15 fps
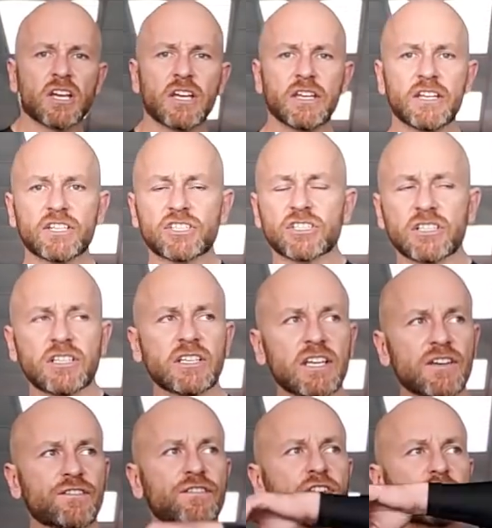Initially,
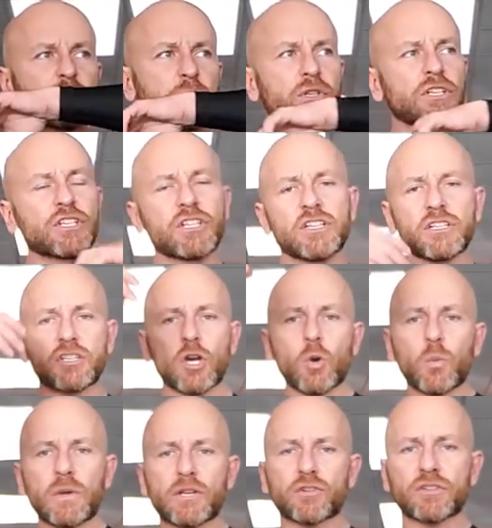it feels pretty good. No
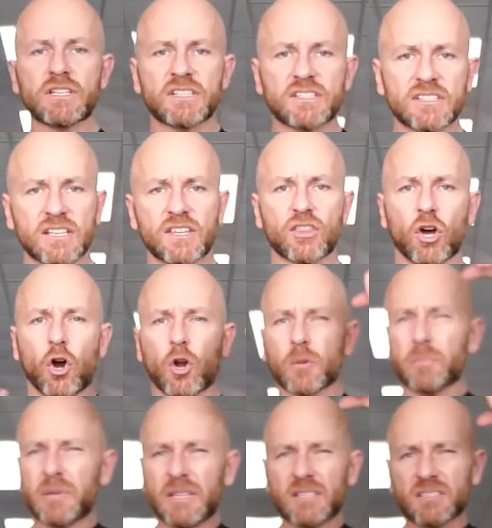weirdness in the
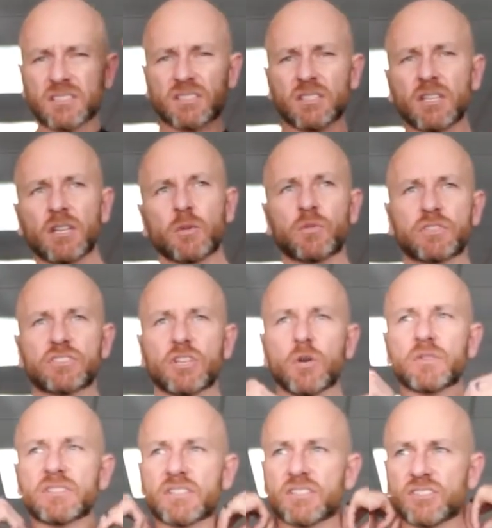armpits, which is
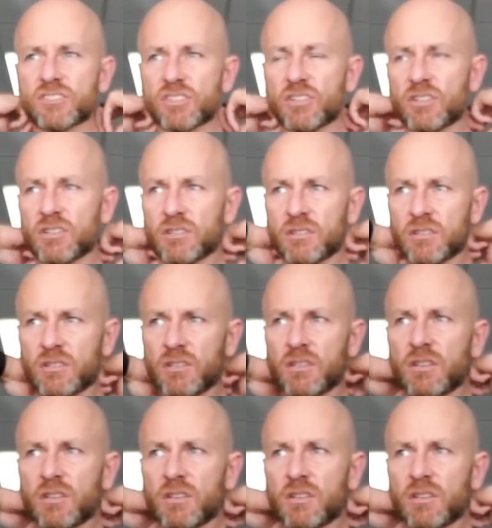always a concern.